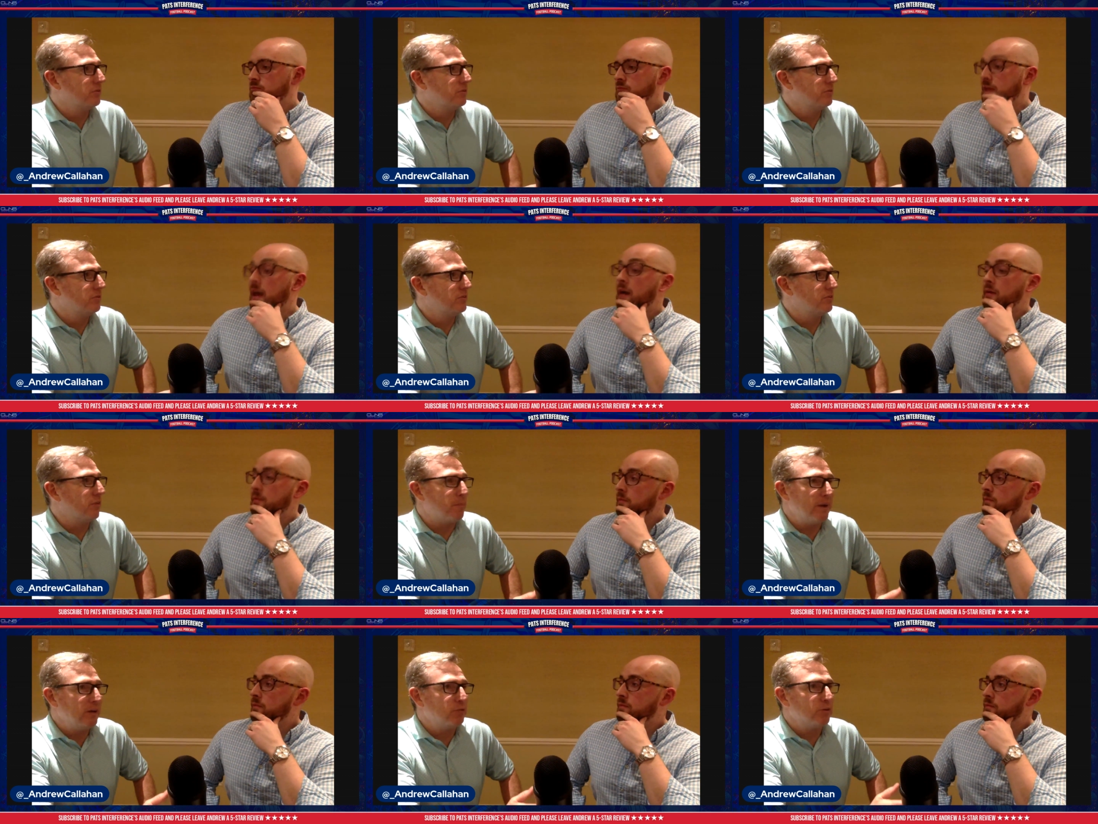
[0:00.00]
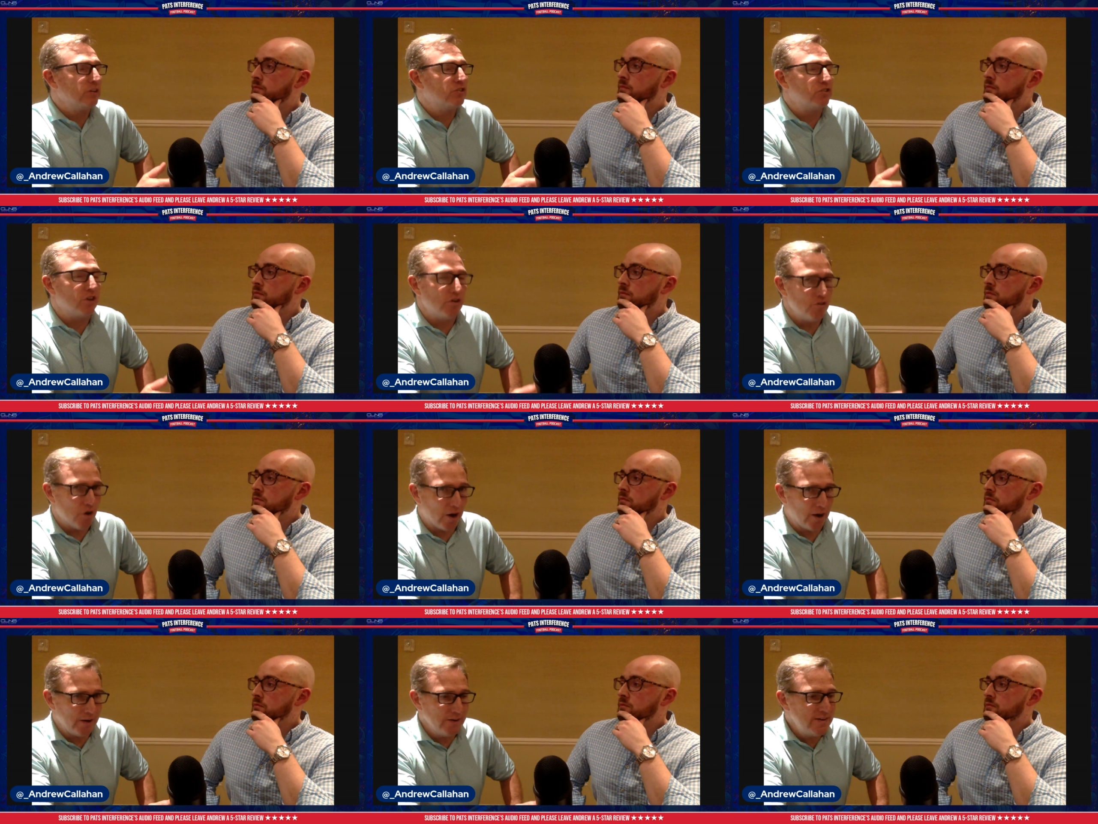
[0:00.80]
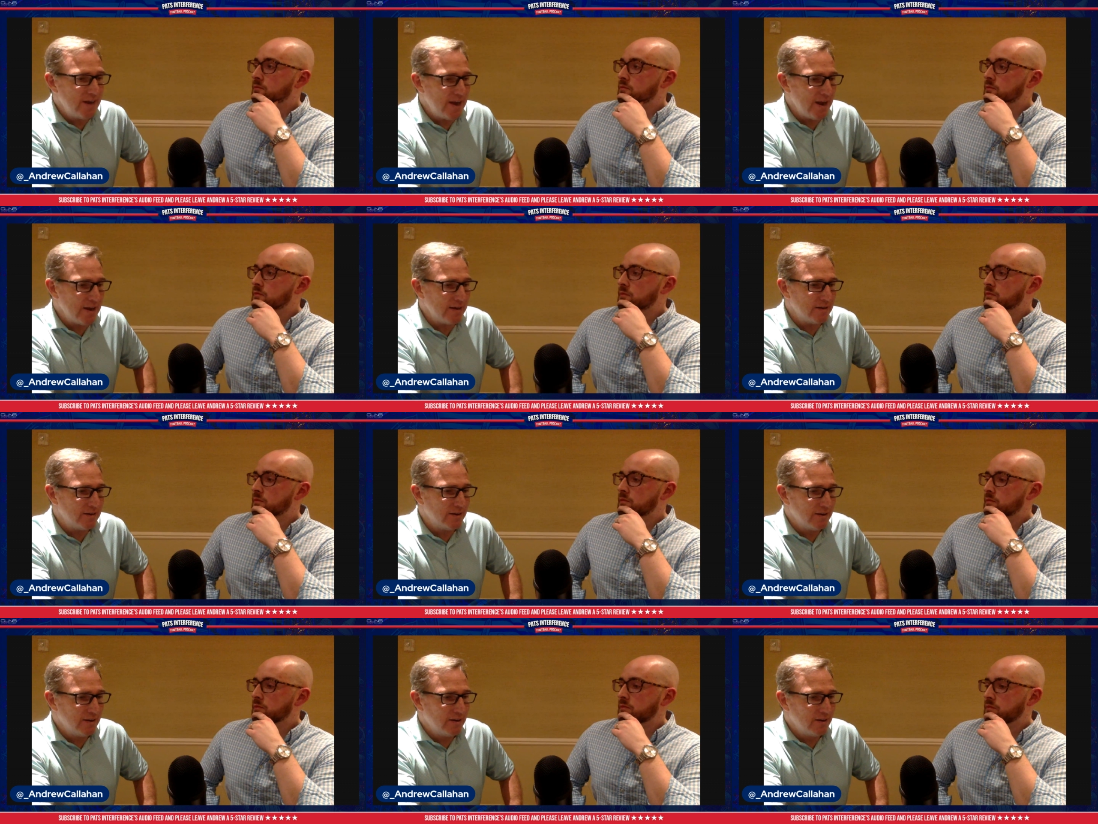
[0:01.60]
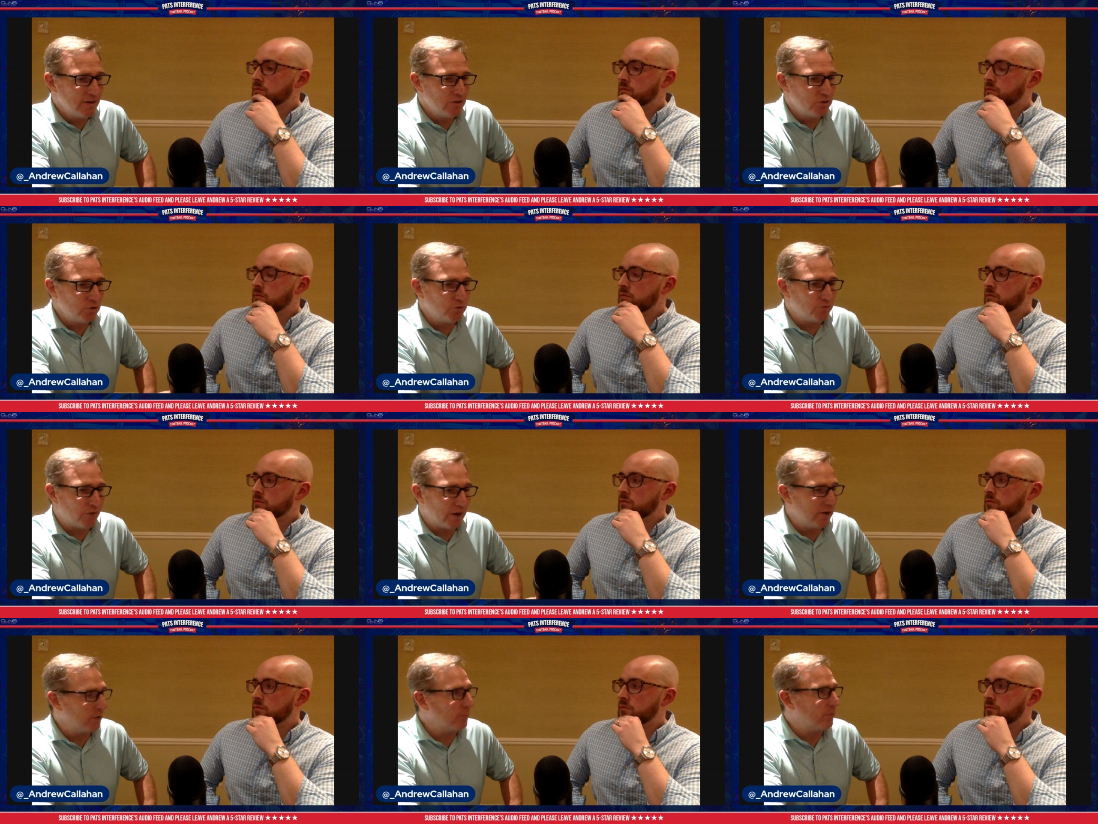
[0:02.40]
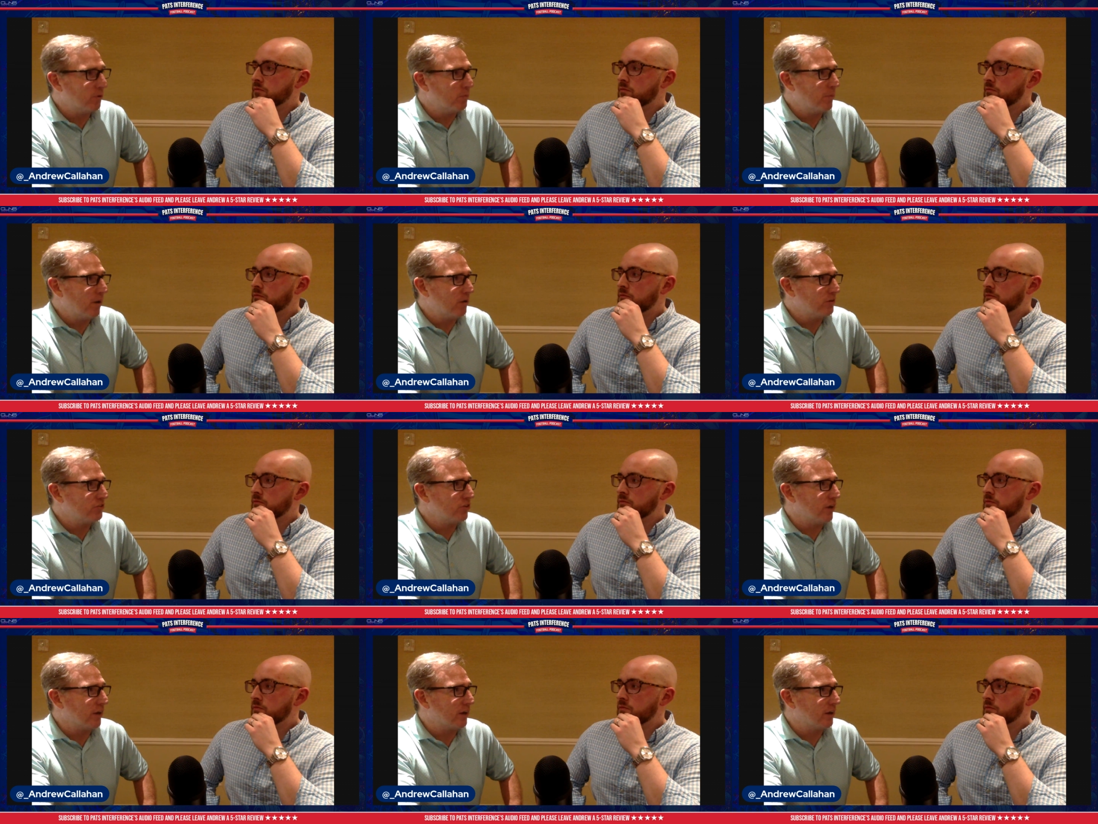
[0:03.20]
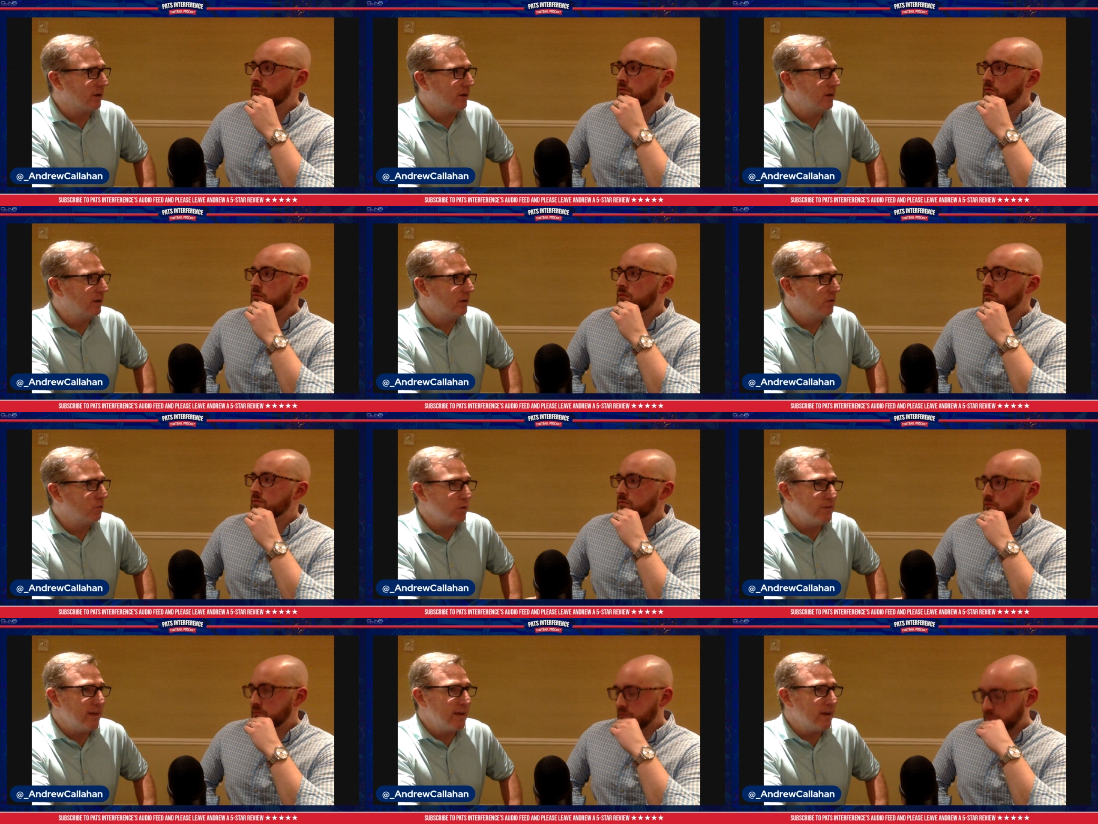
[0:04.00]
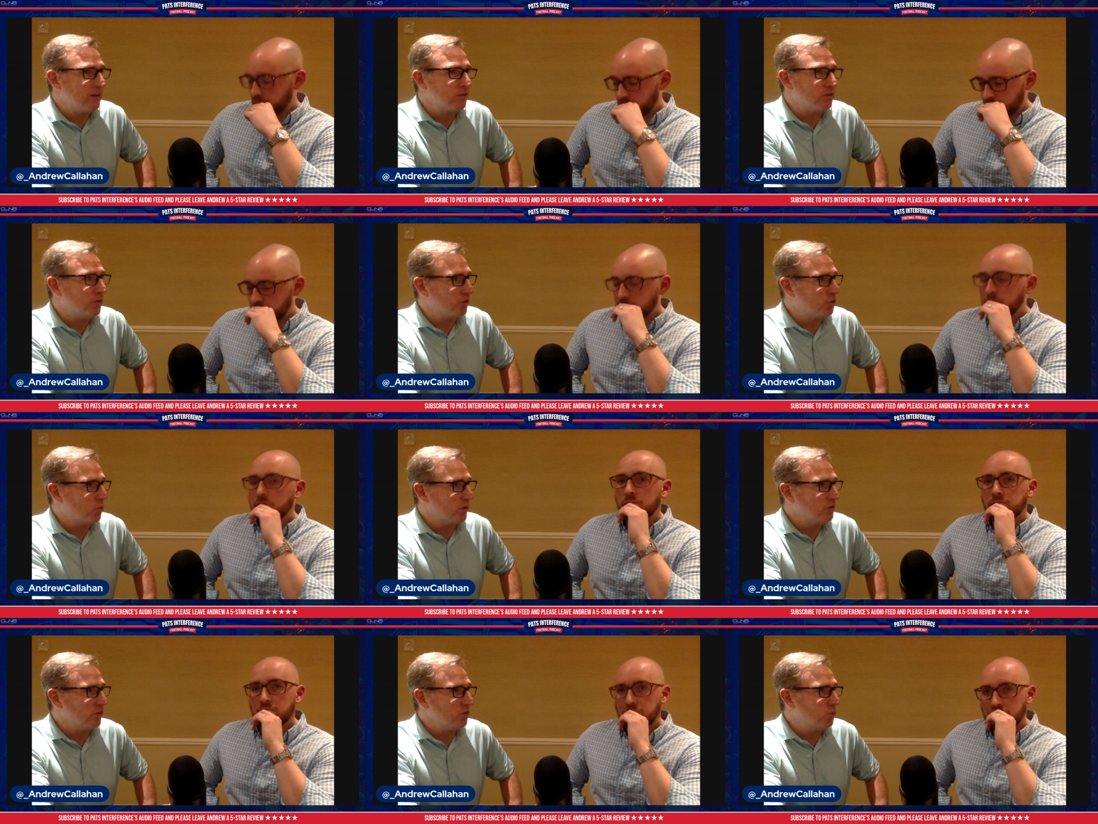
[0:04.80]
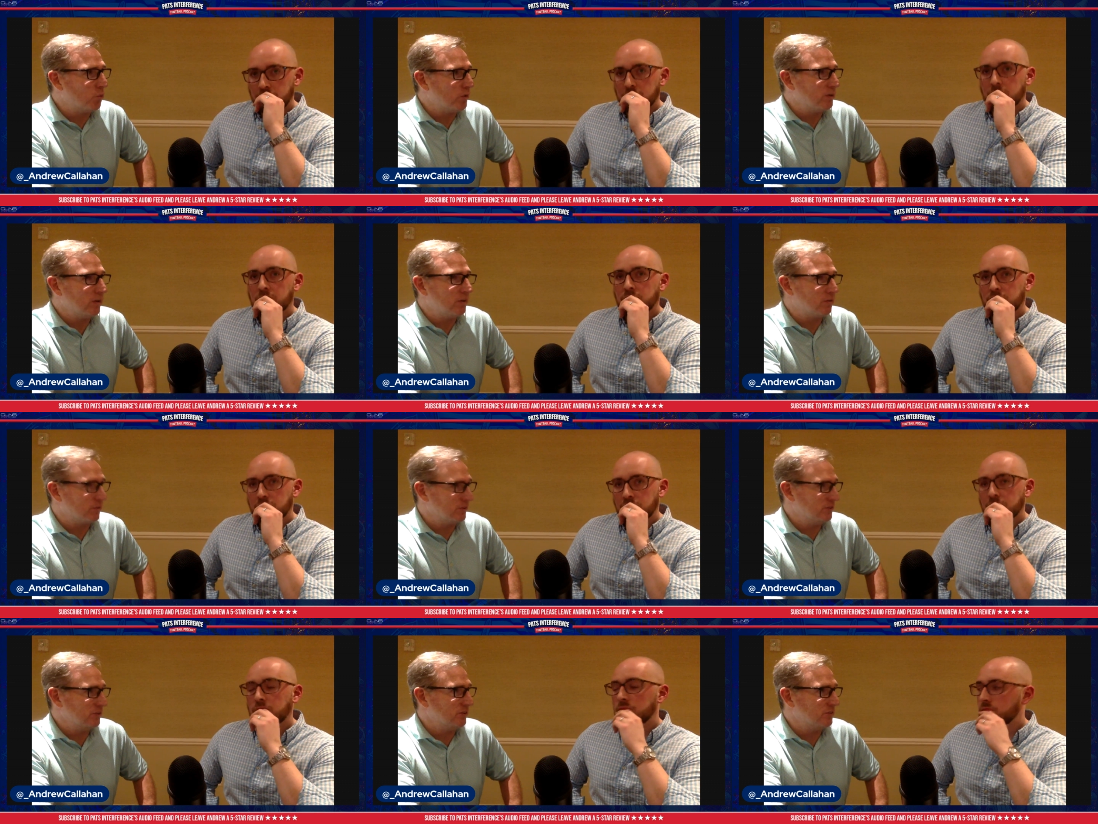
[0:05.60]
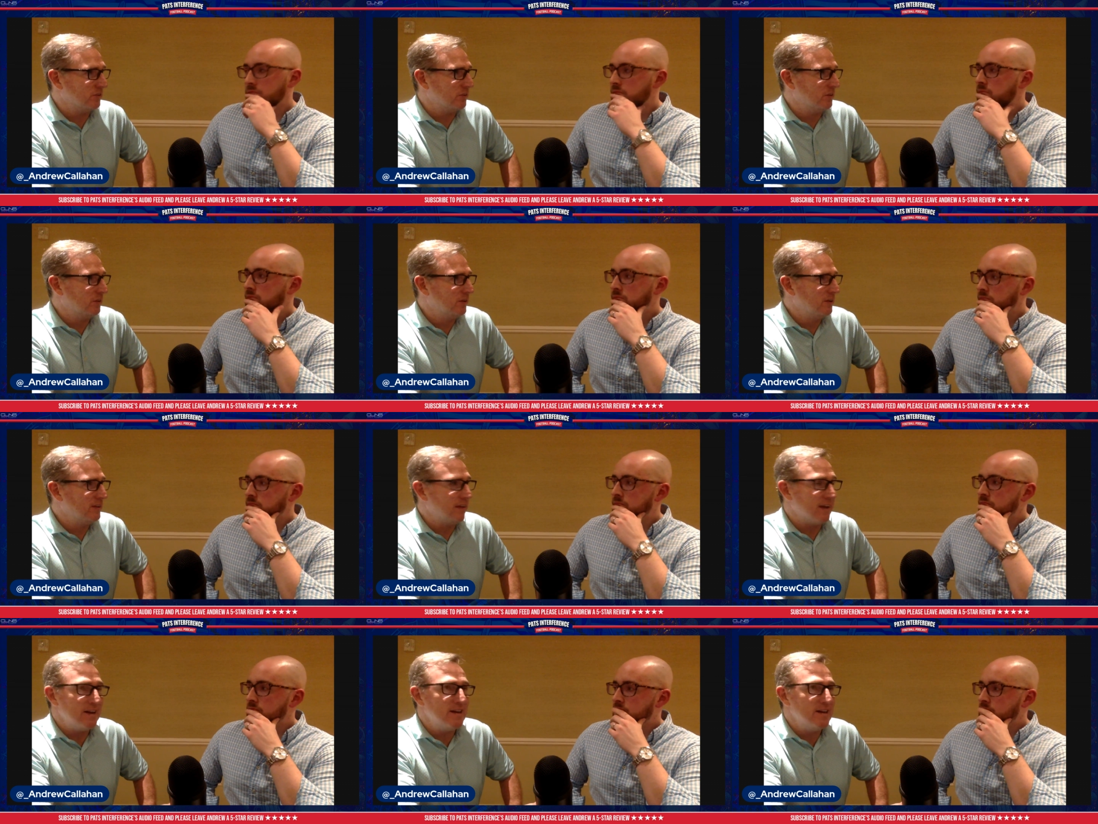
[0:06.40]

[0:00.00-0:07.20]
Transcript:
Speaker 1: yeah. The Patriots did not intend to fire Bill Belichick when they entered the 2023 season. They